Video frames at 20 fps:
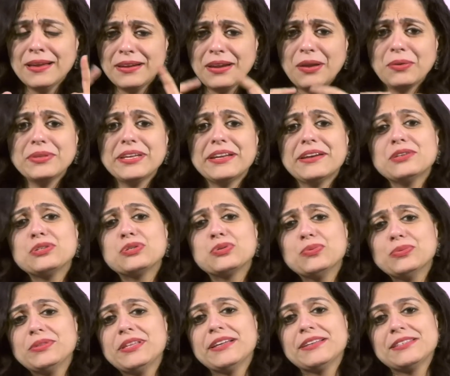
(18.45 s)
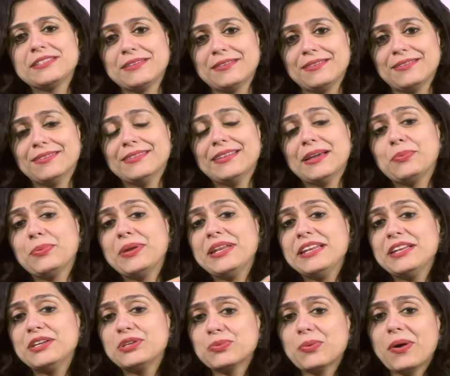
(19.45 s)
Now, there are two things here that we
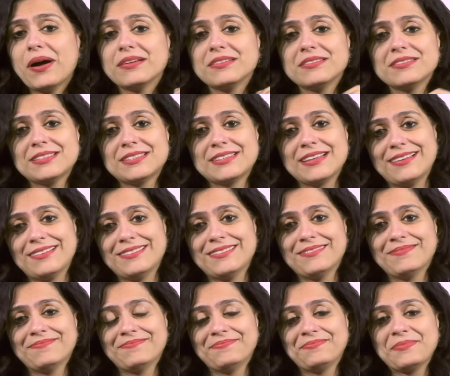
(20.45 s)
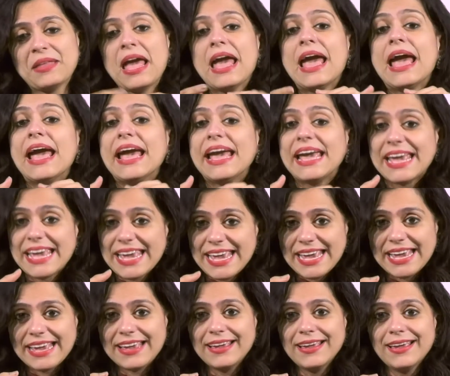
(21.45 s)
need to understand.
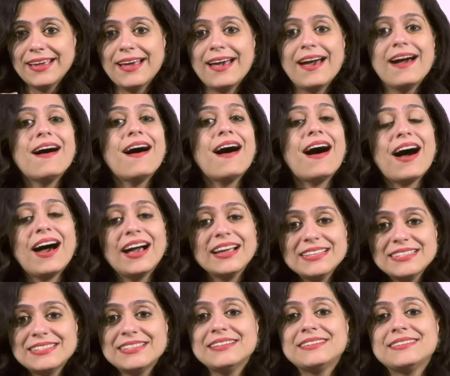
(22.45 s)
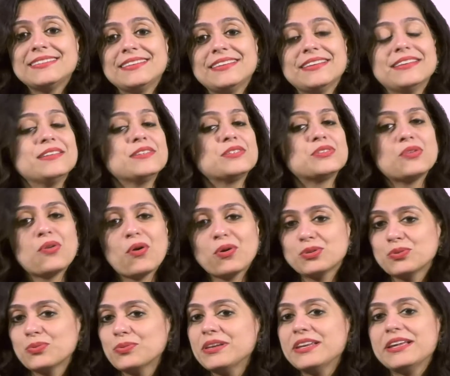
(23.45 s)
A, ICT is not
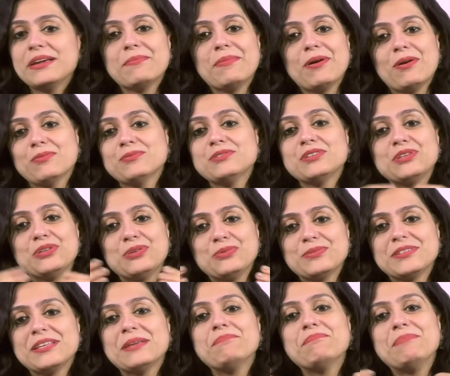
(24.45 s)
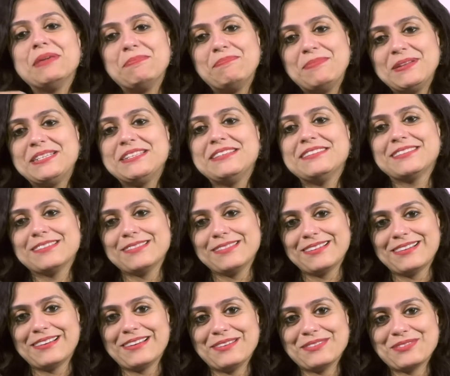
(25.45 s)
only about using PPTs in the
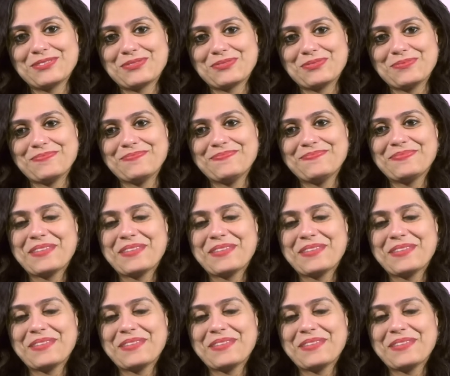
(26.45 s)
classroom.